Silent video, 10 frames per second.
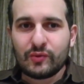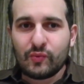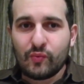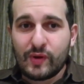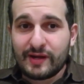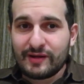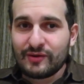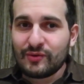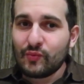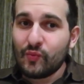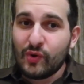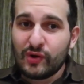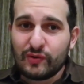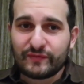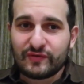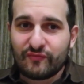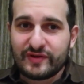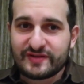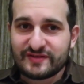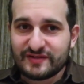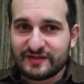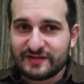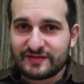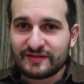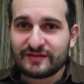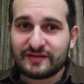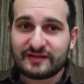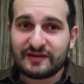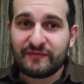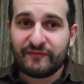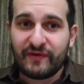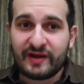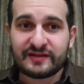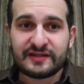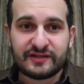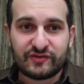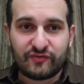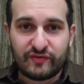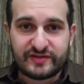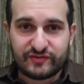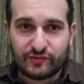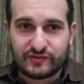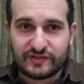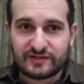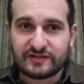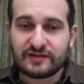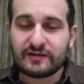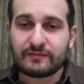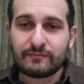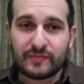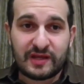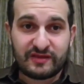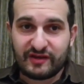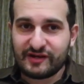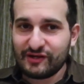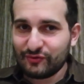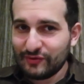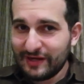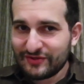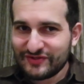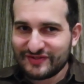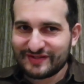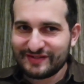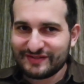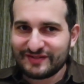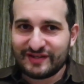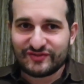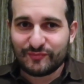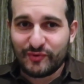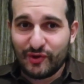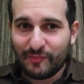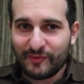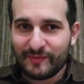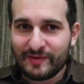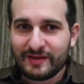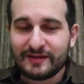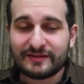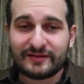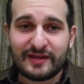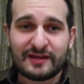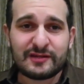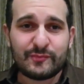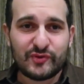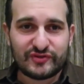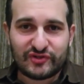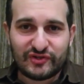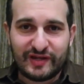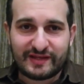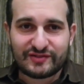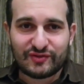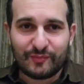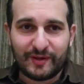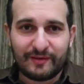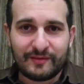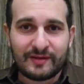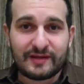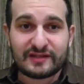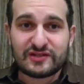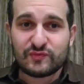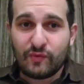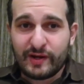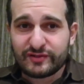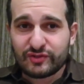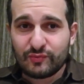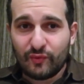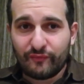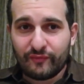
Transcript: Well, one of the reasons is that they find hidden resources and their calculation skills are superb. Take the position next to me. It is white to move.